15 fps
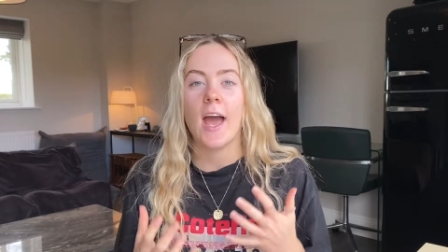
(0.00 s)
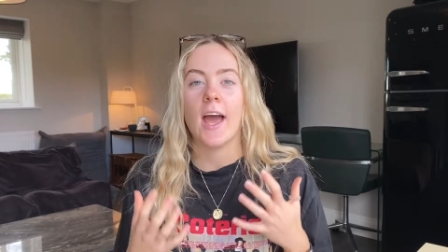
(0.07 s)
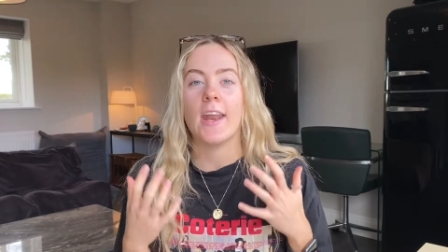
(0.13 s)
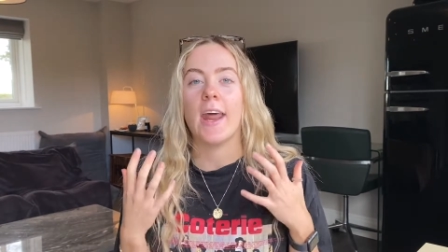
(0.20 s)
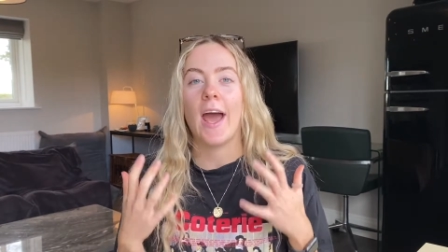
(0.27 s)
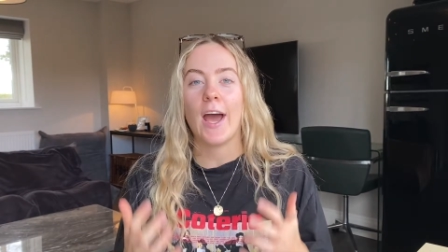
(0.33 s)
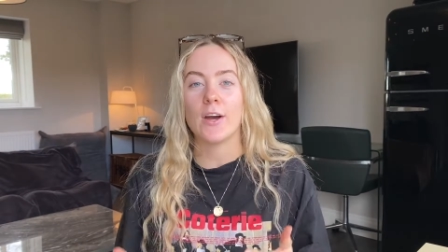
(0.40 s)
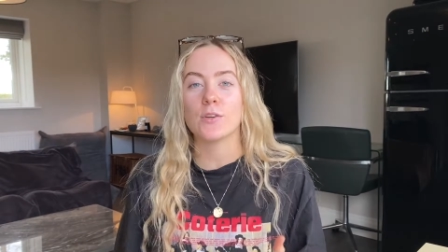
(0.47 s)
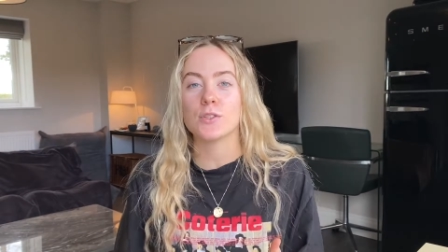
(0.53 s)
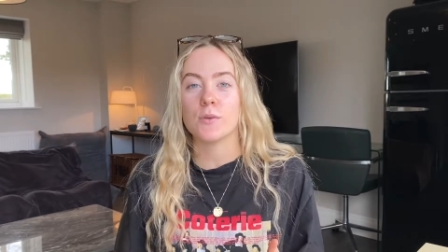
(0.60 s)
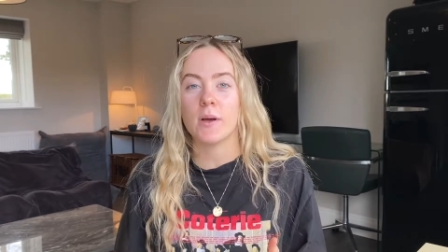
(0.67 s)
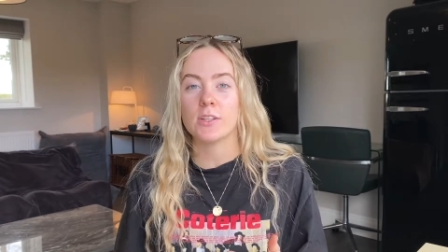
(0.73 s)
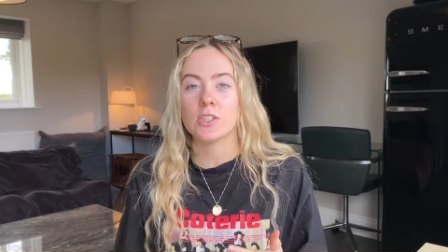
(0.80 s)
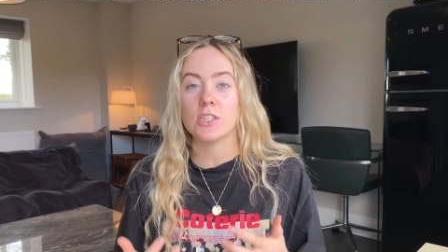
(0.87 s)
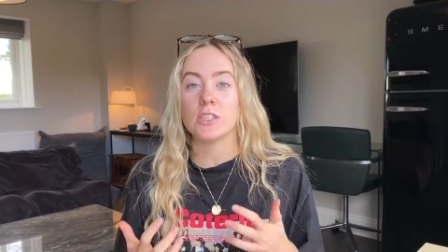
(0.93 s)
and how to
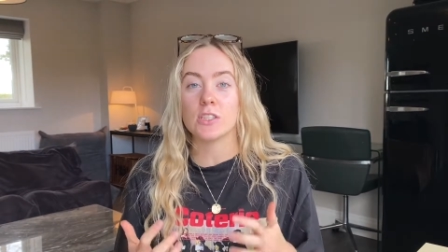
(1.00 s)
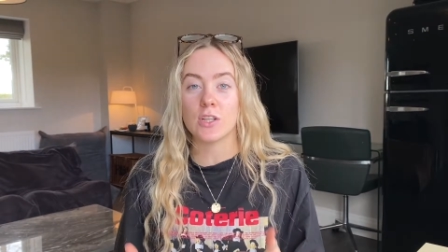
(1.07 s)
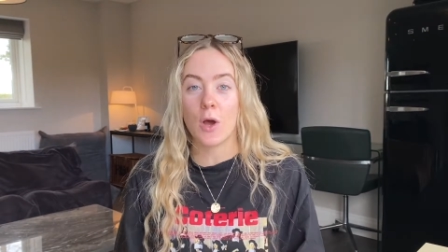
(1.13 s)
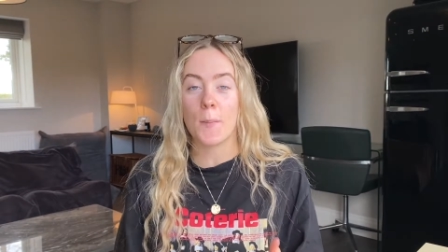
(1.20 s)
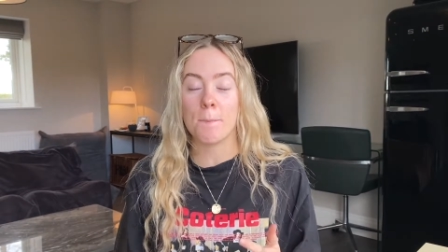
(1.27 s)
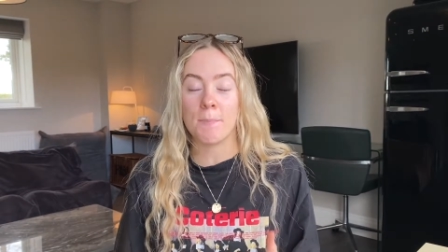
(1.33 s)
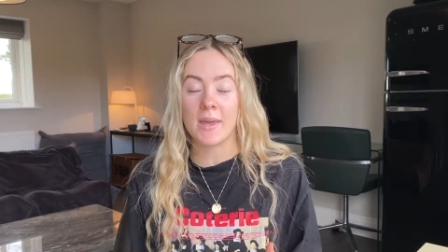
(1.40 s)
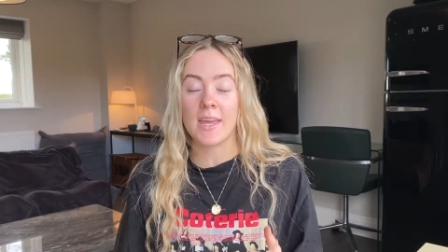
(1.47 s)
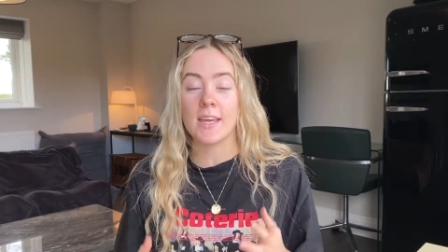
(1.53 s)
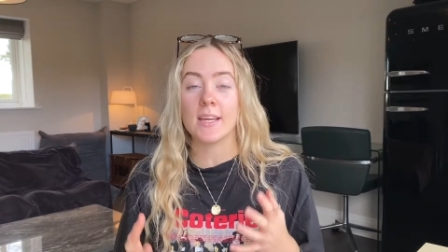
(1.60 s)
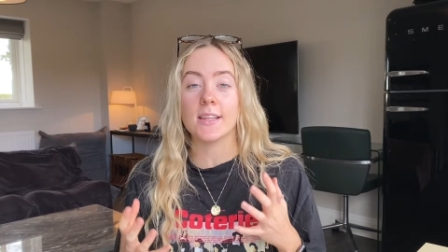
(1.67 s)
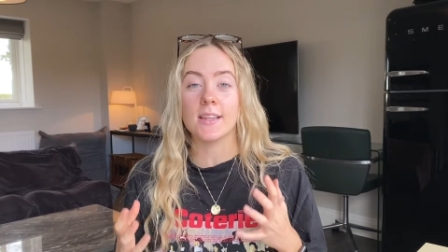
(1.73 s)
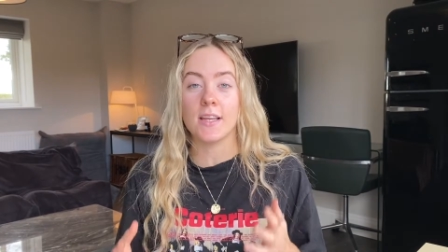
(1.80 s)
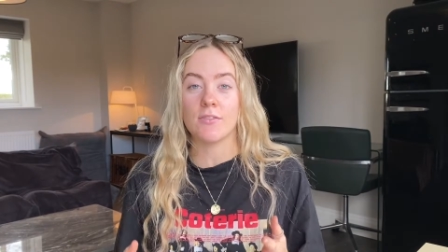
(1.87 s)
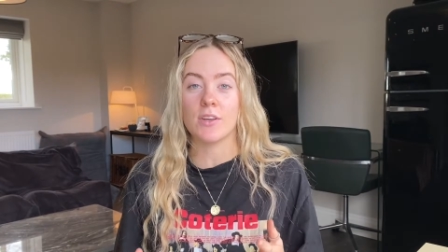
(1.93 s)
actually start being
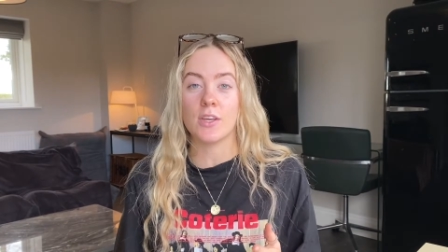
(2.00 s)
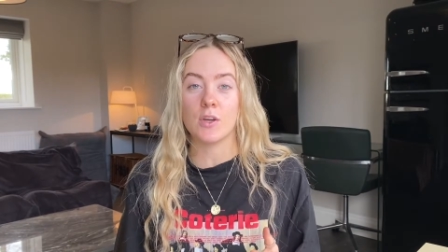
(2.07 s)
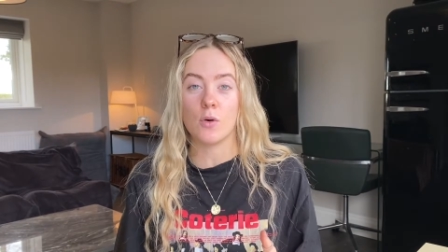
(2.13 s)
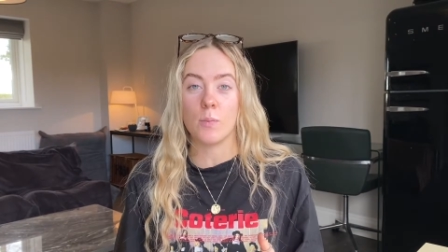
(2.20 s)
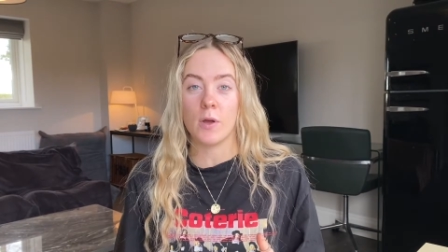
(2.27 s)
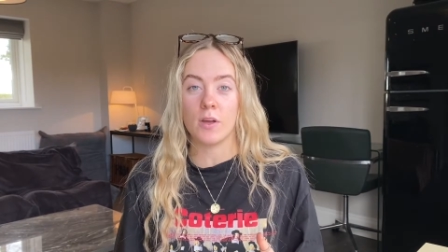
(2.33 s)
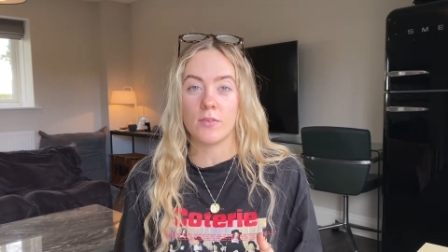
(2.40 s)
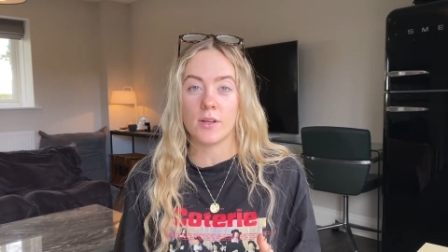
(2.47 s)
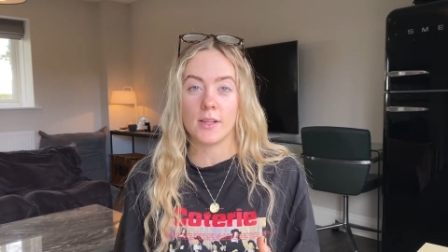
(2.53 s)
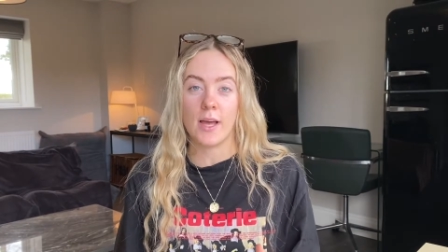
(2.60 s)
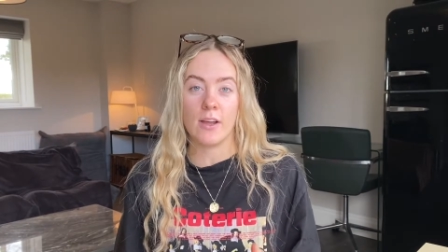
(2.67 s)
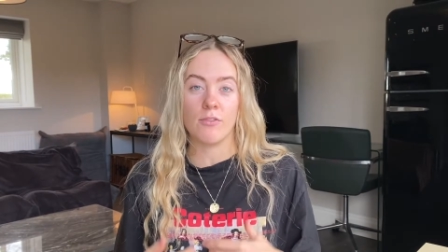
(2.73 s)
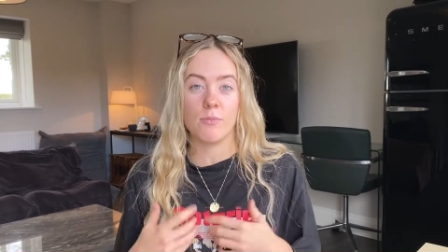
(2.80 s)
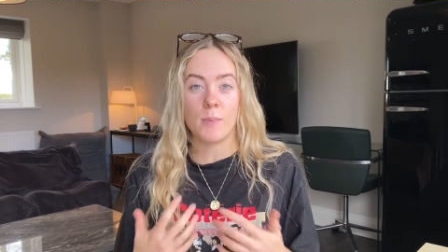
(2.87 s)
and living your perfect life,